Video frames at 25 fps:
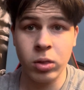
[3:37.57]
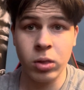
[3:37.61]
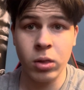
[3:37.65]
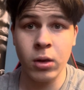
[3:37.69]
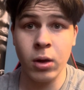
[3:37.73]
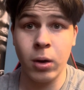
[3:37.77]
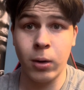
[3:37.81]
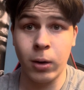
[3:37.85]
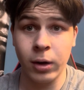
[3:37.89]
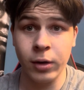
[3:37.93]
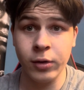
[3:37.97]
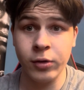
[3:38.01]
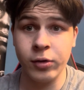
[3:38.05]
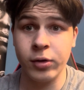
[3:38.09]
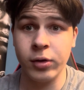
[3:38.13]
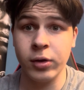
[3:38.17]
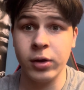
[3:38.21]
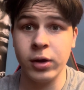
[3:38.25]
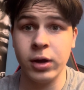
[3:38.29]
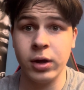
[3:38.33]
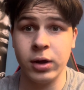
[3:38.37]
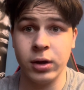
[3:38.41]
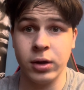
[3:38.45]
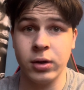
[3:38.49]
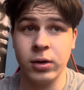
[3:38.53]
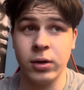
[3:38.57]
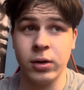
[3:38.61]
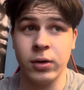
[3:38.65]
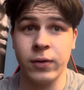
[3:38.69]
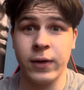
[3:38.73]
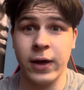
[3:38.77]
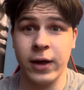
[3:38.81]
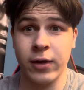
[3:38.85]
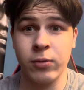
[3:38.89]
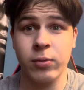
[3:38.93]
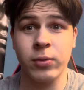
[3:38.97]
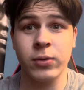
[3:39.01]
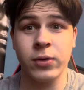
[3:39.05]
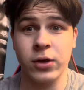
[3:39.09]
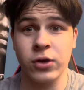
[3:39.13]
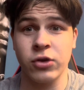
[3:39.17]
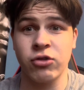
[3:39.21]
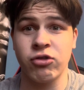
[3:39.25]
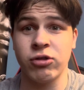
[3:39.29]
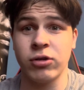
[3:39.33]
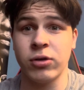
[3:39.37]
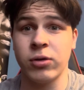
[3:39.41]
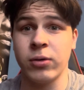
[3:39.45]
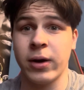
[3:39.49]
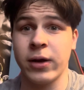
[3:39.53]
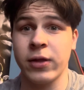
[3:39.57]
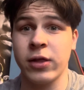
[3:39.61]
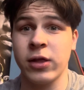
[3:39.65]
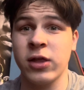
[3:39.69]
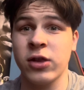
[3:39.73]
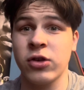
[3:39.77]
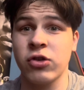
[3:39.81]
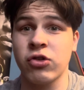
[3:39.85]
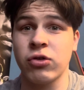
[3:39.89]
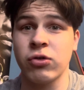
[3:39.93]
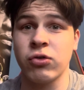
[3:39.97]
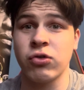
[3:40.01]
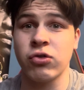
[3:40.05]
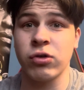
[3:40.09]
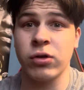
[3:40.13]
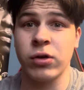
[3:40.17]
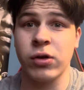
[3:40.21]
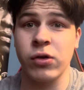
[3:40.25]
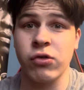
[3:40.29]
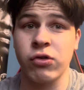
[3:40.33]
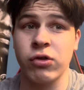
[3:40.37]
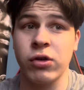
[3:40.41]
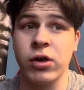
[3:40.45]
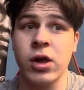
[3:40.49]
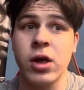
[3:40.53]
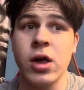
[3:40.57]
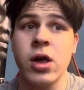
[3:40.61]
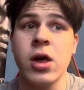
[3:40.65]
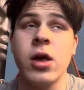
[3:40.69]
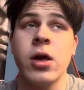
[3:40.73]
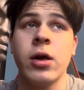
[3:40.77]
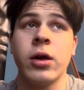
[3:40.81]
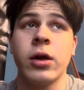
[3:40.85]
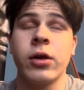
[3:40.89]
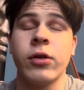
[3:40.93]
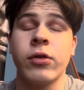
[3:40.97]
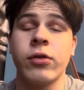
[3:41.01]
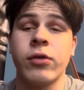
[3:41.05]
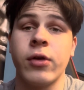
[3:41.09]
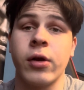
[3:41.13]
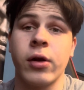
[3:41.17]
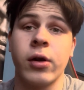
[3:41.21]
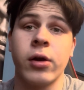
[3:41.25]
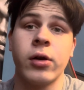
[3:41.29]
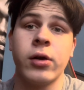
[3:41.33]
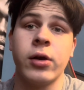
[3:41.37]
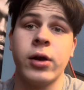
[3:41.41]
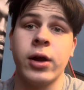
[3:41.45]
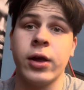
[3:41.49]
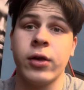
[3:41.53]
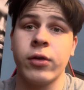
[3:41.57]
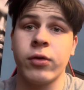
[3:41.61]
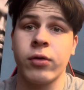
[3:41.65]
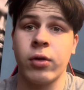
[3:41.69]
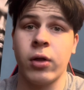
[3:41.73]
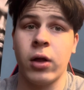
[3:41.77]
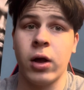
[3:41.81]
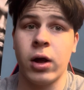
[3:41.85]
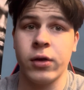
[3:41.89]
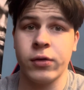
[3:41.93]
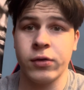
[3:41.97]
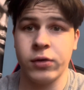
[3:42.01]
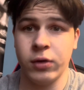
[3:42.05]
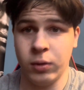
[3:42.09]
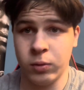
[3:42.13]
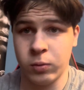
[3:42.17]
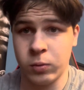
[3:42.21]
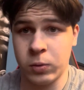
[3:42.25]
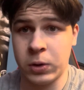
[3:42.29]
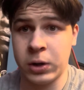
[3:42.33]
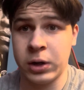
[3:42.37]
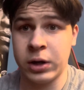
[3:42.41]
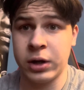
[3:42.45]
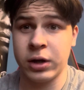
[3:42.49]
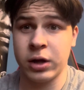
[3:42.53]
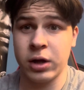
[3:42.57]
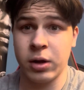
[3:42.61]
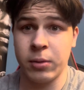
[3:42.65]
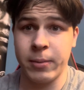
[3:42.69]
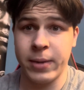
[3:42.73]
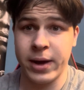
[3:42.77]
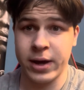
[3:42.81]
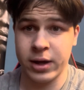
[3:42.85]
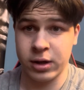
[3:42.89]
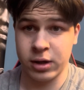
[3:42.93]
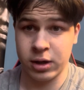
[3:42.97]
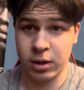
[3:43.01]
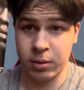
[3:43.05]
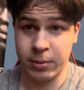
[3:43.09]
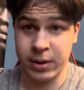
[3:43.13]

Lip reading: honestly, that's what they should do. I think they should do a trilogy because Dern has lost and won, came back.